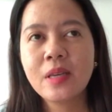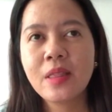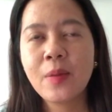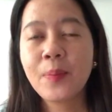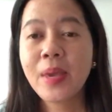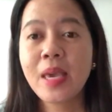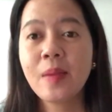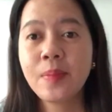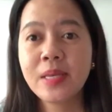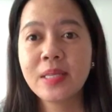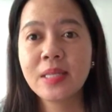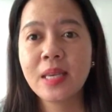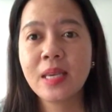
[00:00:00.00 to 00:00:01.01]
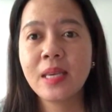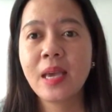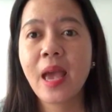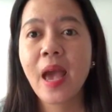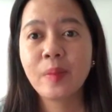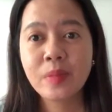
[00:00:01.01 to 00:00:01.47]
the
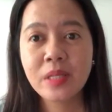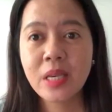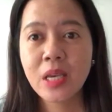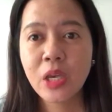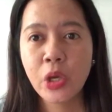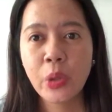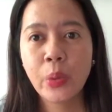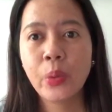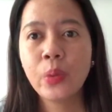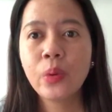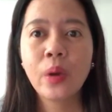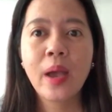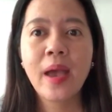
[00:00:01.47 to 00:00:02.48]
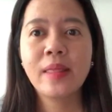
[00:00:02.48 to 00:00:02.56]
PBC MCQ